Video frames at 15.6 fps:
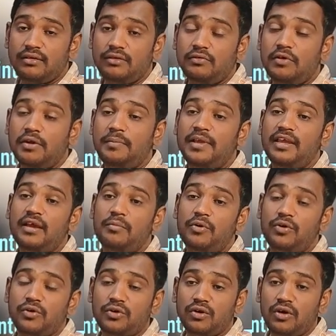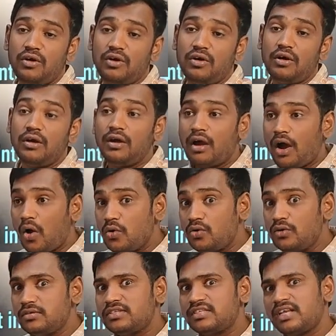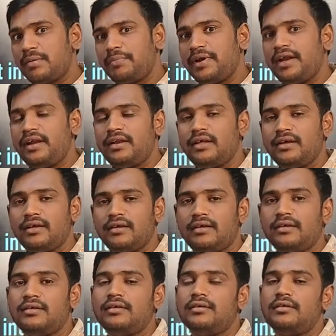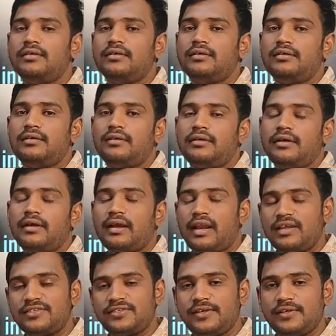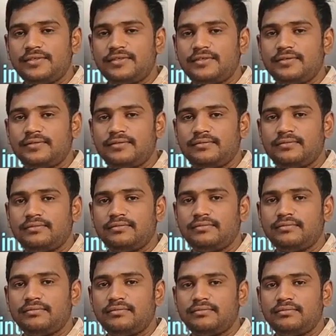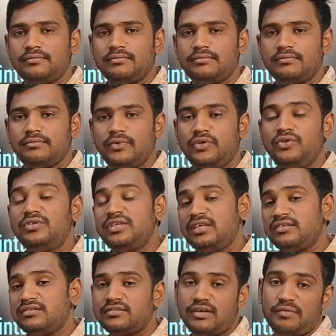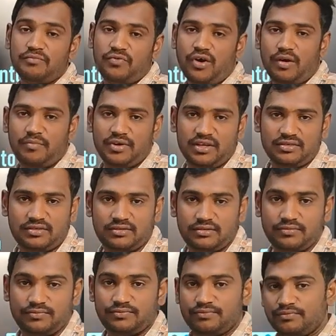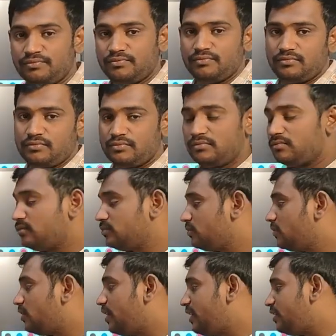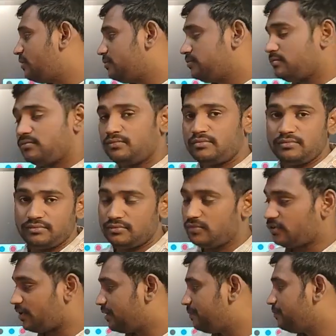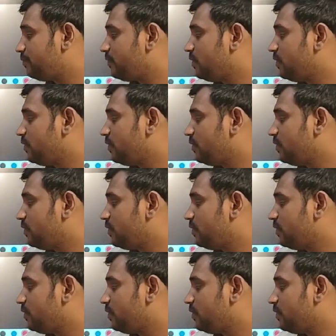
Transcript: you will be able to know how to separate clusters using some formulas, right? Okay.